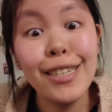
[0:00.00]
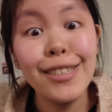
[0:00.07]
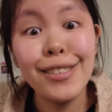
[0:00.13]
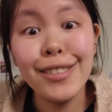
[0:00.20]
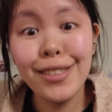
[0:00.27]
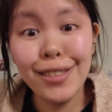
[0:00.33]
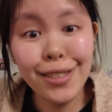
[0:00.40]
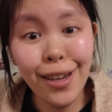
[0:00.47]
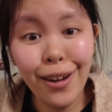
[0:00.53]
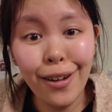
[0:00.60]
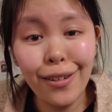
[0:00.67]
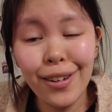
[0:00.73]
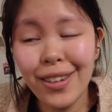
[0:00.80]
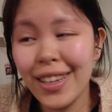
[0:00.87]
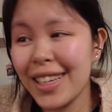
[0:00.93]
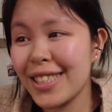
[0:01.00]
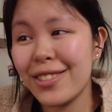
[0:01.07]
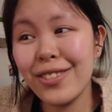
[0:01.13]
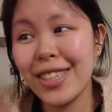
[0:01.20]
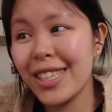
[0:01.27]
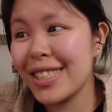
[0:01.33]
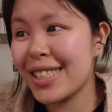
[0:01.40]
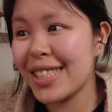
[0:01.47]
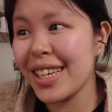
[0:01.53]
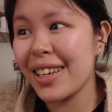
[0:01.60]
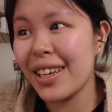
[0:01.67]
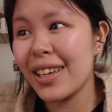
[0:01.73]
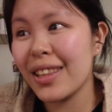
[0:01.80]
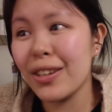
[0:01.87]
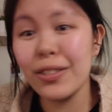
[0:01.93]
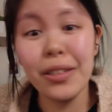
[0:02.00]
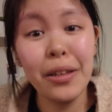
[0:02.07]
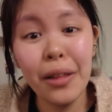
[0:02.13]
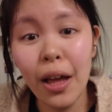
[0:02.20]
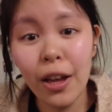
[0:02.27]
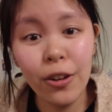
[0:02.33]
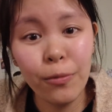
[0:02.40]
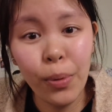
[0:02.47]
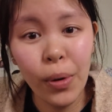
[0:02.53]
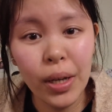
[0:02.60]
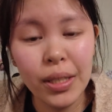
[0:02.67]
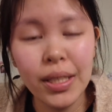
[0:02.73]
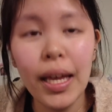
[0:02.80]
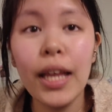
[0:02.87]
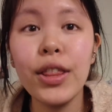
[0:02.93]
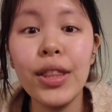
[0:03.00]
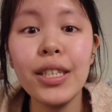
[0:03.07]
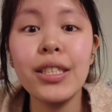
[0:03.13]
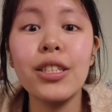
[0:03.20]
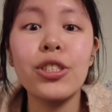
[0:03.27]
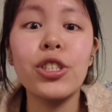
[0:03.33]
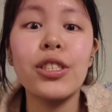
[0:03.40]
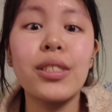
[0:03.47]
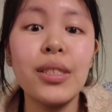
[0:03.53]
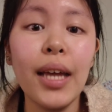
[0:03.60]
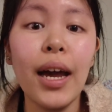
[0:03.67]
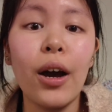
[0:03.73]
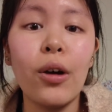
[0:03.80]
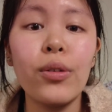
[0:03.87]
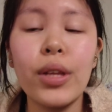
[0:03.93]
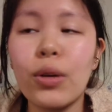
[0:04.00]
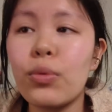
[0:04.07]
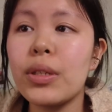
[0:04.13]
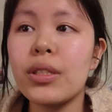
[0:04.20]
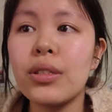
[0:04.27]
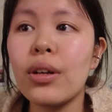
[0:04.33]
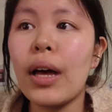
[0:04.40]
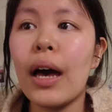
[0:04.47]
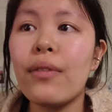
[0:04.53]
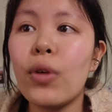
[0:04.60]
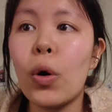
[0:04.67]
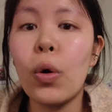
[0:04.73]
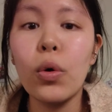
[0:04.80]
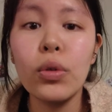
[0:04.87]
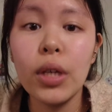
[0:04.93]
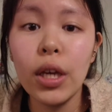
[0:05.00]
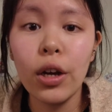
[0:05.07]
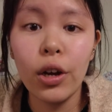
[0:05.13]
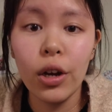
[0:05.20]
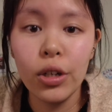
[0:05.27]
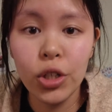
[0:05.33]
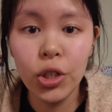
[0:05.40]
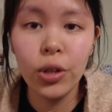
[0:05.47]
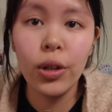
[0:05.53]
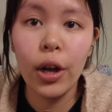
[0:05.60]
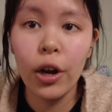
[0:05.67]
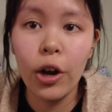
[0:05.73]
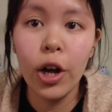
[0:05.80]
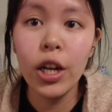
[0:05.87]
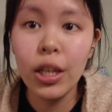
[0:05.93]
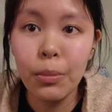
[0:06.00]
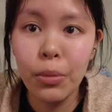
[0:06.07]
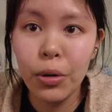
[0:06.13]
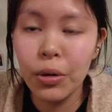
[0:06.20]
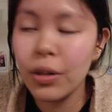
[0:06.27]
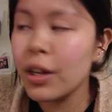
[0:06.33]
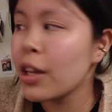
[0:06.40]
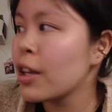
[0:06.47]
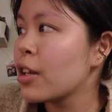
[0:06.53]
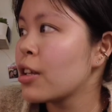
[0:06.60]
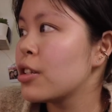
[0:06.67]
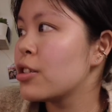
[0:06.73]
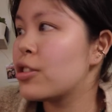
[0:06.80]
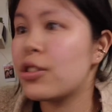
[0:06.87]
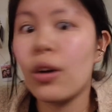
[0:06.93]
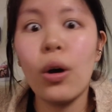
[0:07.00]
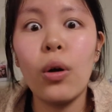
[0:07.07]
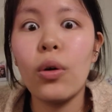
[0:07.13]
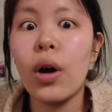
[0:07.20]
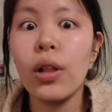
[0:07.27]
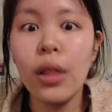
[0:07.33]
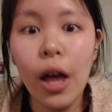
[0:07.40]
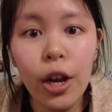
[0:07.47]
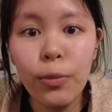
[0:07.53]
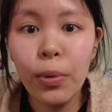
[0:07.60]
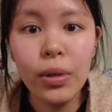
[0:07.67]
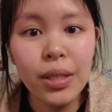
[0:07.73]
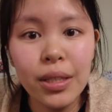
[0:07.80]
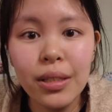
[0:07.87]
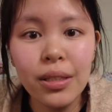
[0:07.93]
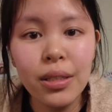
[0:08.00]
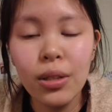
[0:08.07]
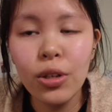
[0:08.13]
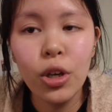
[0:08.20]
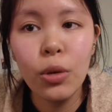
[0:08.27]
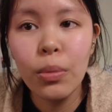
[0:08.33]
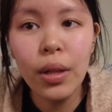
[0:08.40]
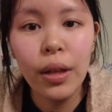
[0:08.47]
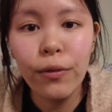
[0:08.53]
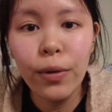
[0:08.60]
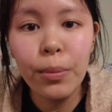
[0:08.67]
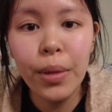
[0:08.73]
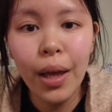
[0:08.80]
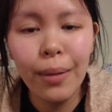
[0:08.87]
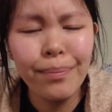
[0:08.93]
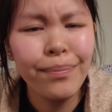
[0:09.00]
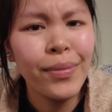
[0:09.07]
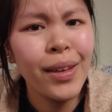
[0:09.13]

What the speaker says: So as you can see, there's a lot of points, and this is just now. Like we still have a whole year until our honeymoon, so a lot of points can still accumulate from then.